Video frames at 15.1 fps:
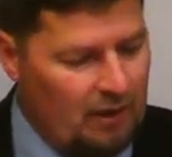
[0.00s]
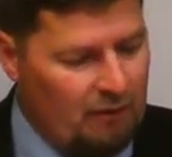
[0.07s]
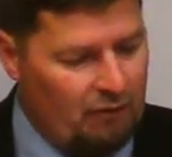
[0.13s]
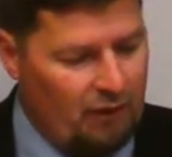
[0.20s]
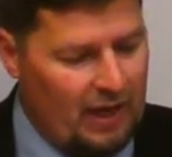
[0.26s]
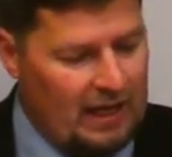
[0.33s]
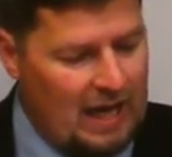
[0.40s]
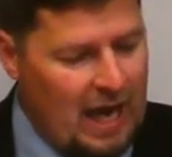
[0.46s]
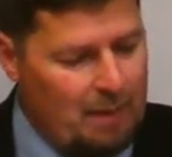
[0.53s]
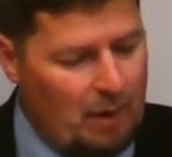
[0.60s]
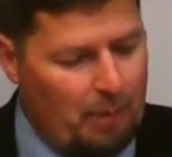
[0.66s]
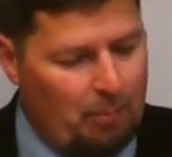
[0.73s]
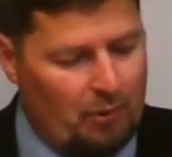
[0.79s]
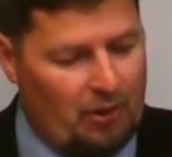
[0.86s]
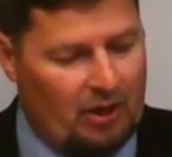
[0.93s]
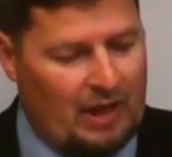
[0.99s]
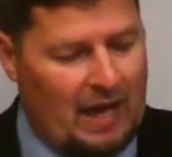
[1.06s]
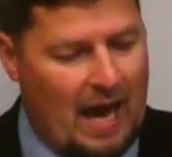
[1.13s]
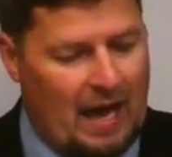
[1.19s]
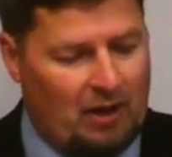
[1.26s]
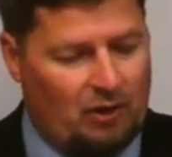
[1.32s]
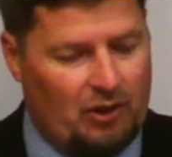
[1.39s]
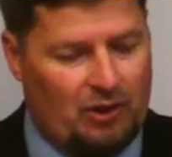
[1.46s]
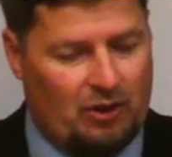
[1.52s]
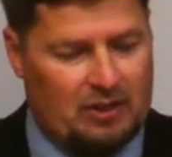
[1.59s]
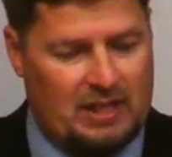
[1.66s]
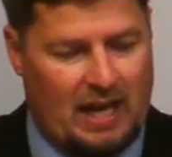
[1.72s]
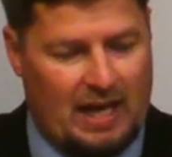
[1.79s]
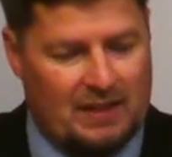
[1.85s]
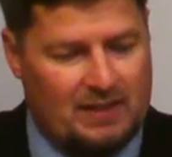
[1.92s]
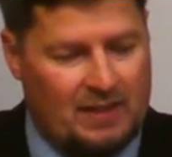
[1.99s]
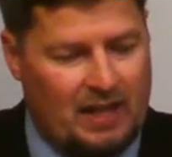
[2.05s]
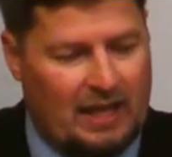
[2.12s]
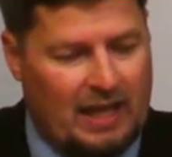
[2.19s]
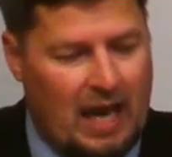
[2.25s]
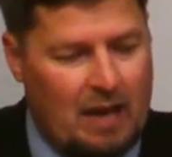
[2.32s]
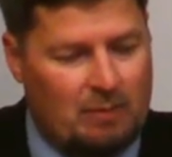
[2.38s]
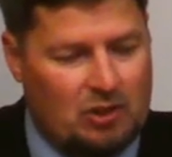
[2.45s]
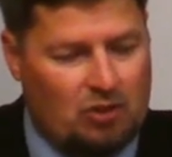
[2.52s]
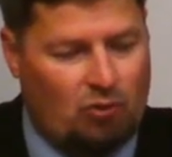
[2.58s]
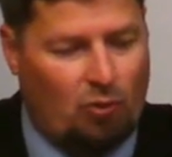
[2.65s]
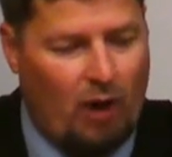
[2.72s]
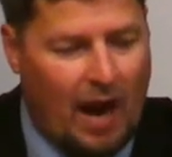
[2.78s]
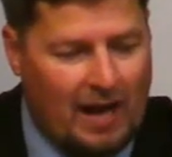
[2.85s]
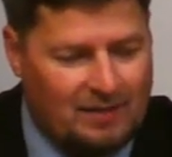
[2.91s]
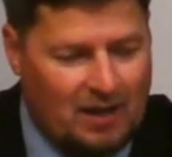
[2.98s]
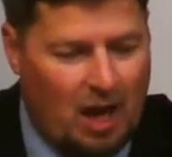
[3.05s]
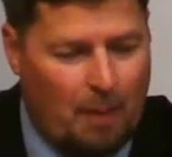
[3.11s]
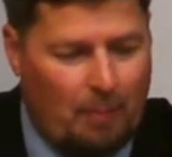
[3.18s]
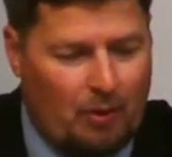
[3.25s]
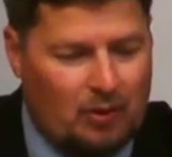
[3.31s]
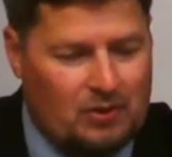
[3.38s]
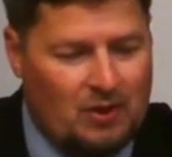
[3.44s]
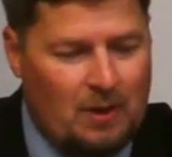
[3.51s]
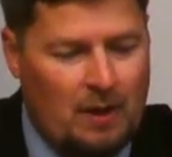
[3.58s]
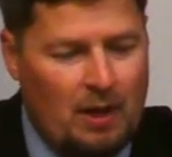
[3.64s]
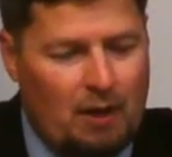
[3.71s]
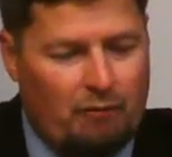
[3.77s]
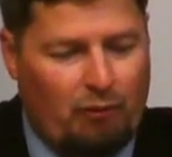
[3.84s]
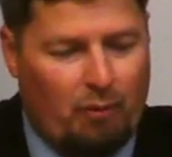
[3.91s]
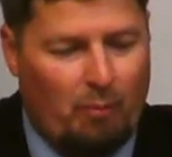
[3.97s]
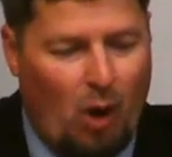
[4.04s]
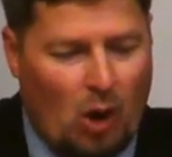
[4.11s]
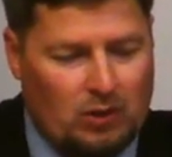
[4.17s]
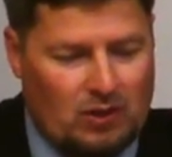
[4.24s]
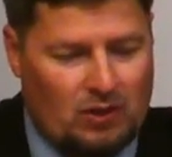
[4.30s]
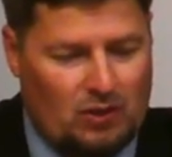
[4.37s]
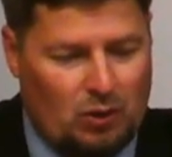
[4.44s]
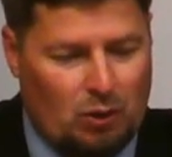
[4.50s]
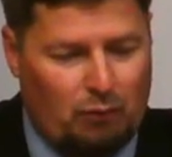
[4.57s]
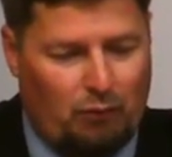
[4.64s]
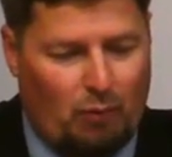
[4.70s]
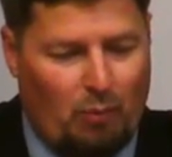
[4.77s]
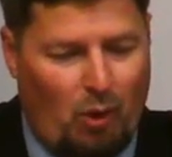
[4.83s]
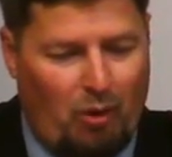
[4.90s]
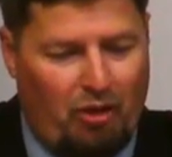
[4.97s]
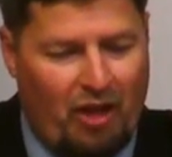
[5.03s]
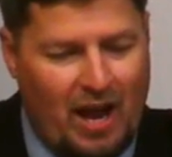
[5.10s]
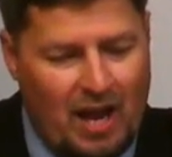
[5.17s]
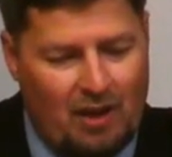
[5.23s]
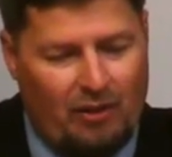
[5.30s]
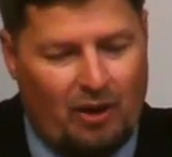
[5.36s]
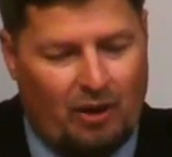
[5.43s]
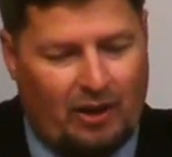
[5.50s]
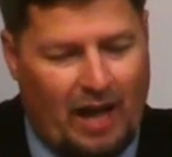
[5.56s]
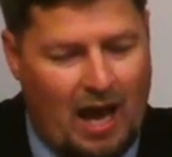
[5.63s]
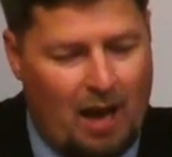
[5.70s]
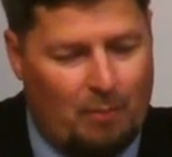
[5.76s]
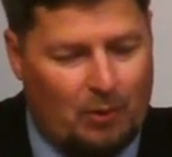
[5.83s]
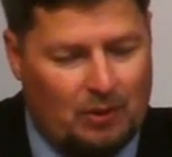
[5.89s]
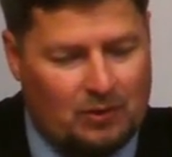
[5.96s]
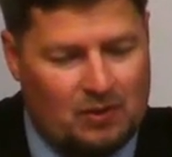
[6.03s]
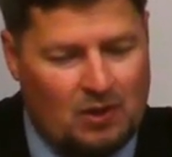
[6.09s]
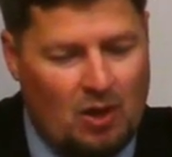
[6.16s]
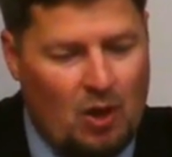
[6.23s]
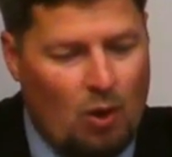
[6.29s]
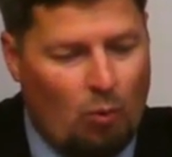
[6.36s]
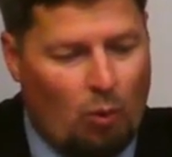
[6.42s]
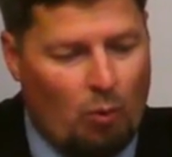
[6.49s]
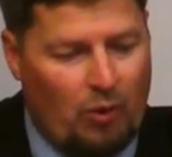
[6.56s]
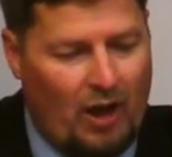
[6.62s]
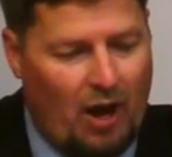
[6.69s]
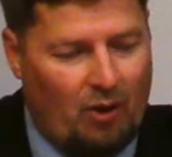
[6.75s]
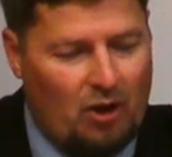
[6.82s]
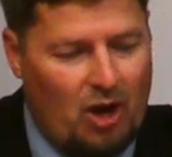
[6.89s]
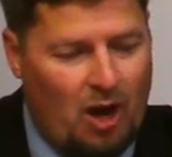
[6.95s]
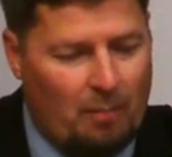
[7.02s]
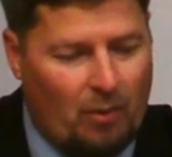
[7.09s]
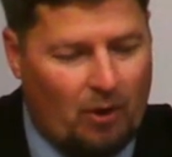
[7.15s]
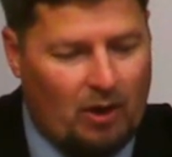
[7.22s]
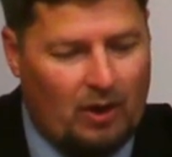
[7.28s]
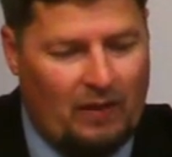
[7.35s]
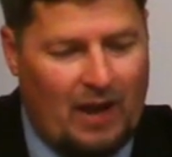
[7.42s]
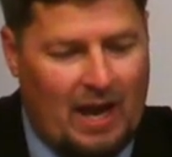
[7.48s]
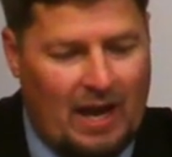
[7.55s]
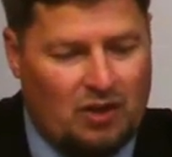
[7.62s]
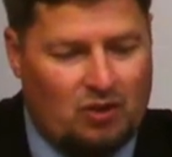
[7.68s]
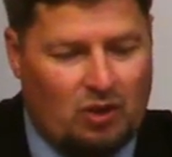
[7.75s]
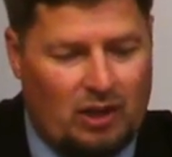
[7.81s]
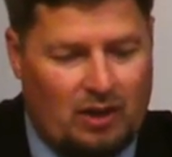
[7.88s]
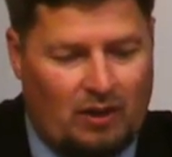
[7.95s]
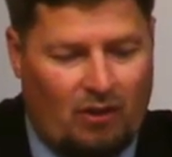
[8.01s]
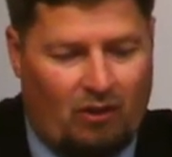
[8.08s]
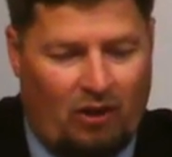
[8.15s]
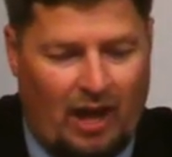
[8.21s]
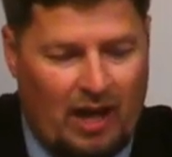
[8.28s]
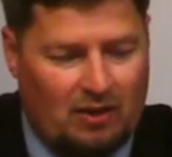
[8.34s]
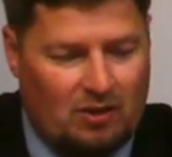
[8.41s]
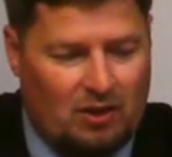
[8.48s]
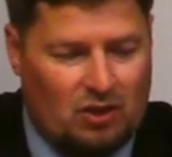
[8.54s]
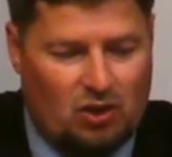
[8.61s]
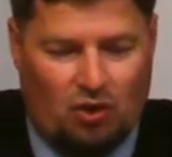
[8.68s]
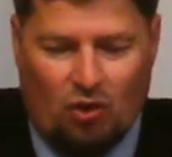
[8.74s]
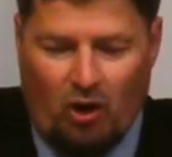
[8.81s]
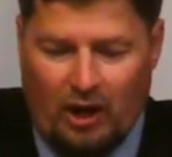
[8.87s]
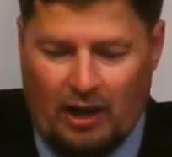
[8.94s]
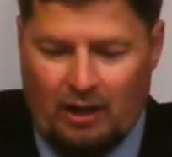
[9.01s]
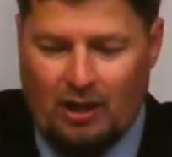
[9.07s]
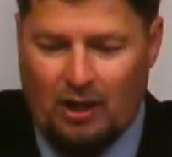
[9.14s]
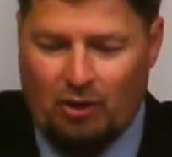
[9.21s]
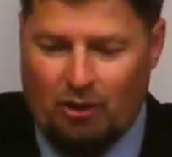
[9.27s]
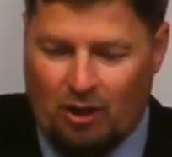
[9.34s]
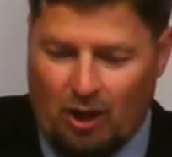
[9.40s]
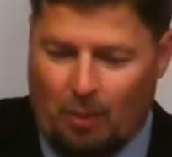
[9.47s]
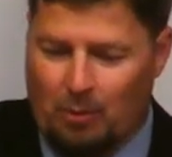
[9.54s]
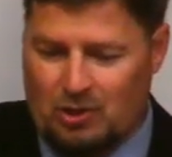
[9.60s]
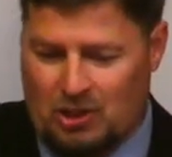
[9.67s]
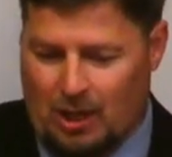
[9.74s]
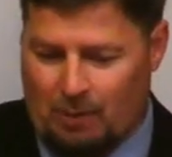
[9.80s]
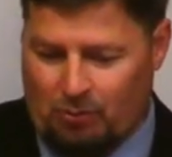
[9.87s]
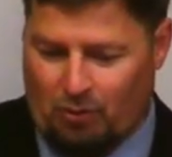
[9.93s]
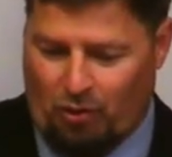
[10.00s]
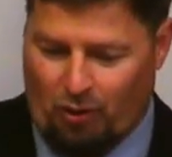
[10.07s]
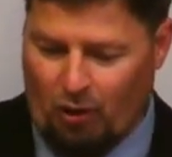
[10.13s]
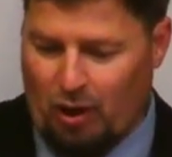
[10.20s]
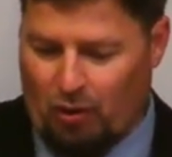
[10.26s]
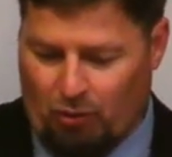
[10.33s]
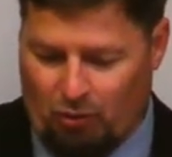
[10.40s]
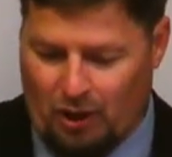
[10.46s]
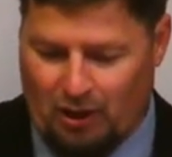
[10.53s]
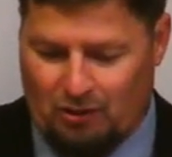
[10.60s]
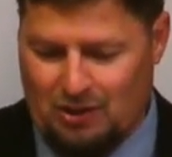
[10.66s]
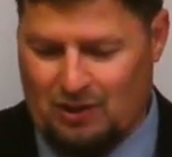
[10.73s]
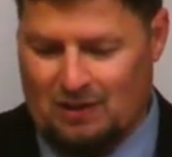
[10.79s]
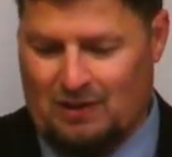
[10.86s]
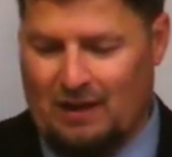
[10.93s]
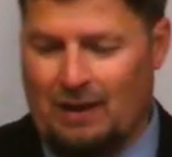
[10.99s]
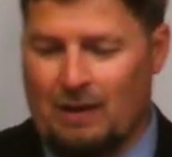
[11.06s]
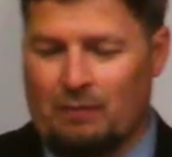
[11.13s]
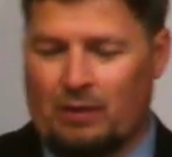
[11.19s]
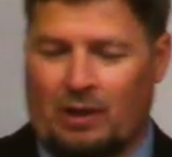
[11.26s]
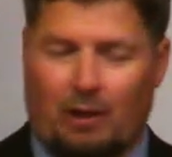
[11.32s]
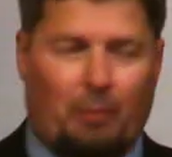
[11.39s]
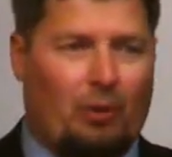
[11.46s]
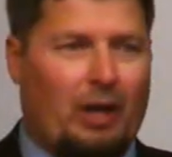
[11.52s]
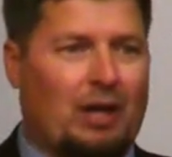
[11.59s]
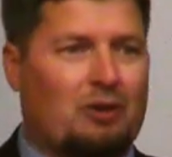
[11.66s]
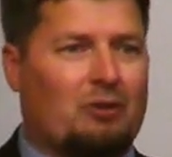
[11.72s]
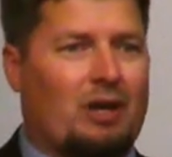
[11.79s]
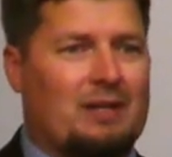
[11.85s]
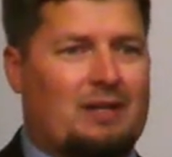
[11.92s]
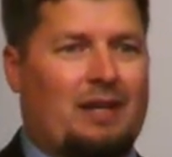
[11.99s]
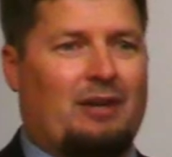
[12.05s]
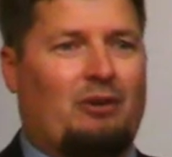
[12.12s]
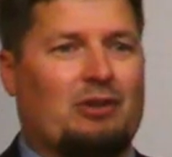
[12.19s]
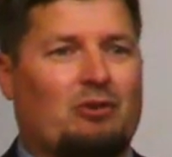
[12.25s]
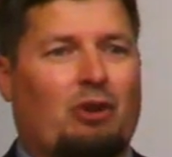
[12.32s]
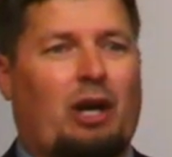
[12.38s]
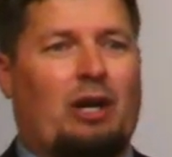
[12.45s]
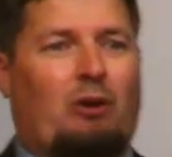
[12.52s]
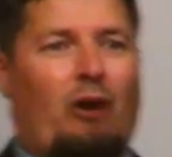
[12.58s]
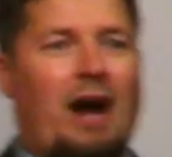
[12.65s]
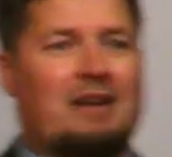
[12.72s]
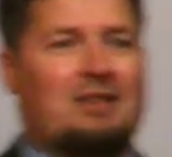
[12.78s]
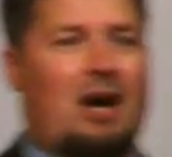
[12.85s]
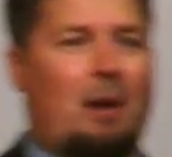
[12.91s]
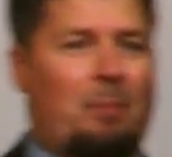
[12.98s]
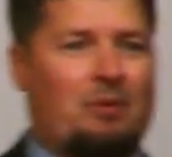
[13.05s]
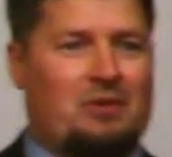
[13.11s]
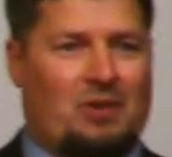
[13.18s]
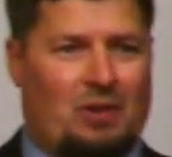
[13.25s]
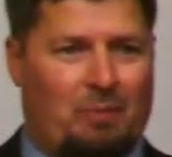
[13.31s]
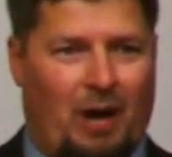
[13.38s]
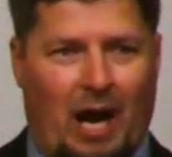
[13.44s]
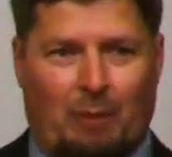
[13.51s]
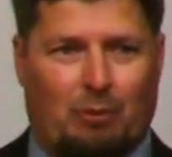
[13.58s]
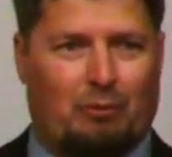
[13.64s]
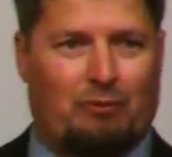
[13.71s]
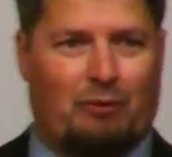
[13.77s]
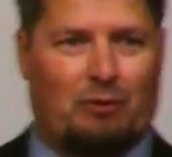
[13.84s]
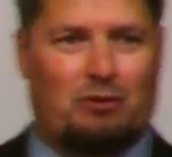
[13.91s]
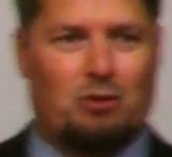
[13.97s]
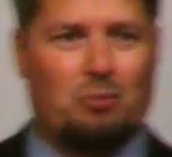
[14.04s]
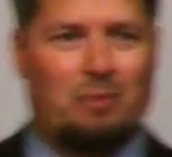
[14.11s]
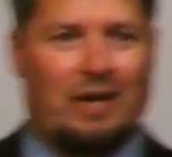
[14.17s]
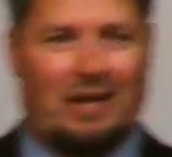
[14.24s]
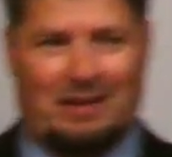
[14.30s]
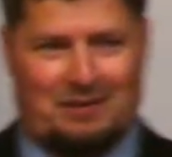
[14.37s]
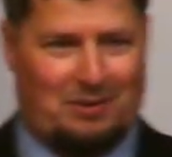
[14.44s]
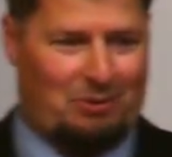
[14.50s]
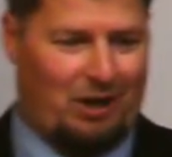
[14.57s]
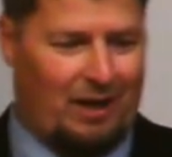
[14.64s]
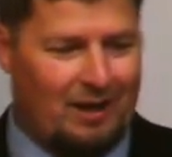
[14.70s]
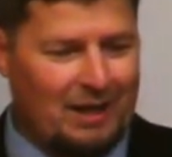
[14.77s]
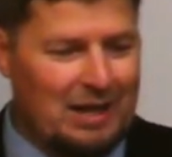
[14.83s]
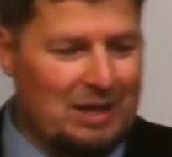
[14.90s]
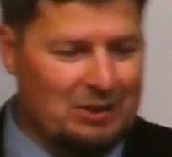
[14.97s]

For they came up with their cattle and their tents, and they came as grasshoppers for multitude, for both they and their camels were without number and they entered into the land to destroy it. Go to Numbers chapter 33. Let's just, a couple interesting, let's look at grasshoppers in the Bible for two minutes, okay?